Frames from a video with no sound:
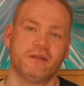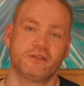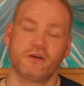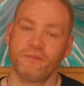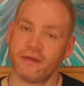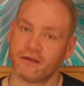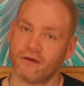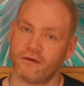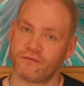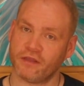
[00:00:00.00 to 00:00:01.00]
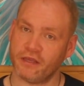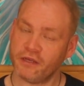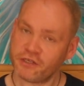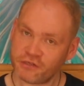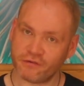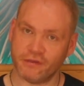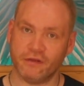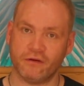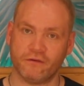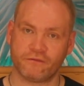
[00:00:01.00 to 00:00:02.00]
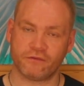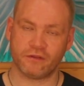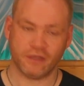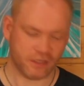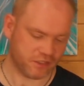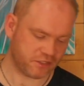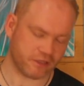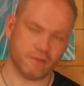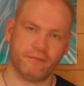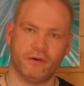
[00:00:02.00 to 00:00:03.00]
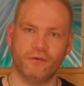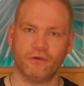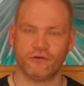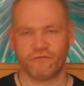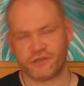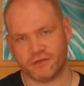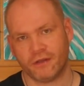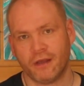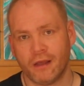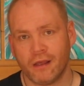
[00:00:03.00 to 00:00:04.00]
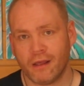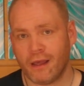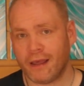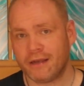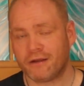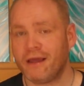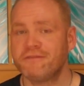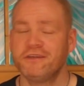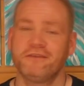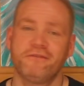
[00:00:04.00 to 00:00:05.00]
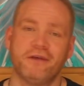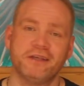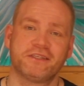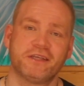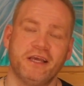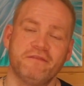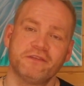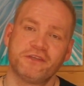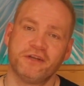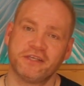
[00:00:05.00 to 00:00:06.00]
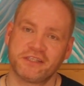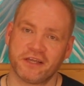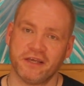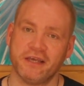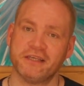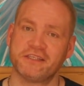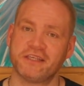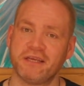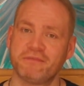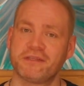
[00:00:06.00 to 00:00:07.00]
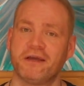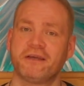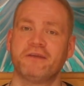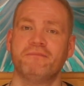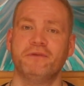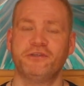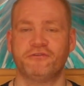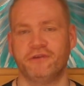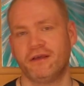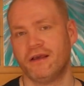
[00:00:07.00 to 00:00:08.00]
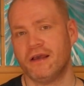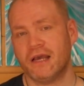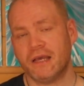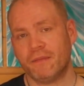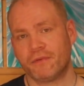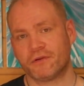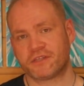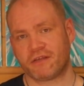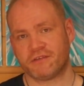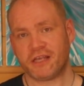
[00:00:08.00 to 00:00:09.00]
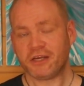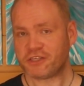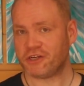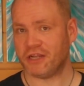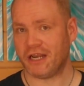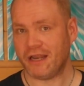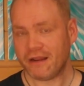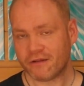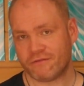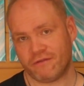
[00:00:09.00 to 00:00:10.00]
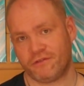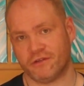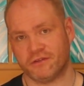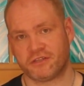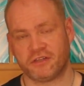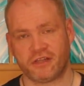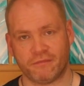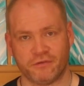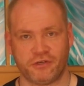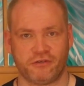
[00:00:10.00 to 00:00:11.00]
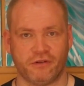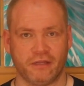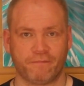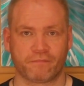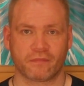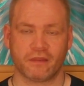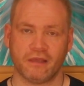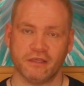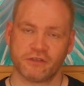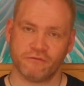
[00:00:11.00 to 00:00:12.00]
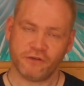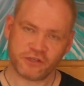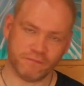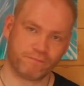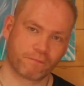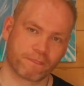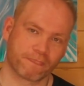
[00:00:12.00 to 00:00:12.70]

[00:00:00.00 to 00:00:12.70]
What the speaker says: the topic of the history of the singing bowl origin, and I have to confess, even to this day, it seems like a mystery because there is actually a lack of evidence to demonstrate its origin.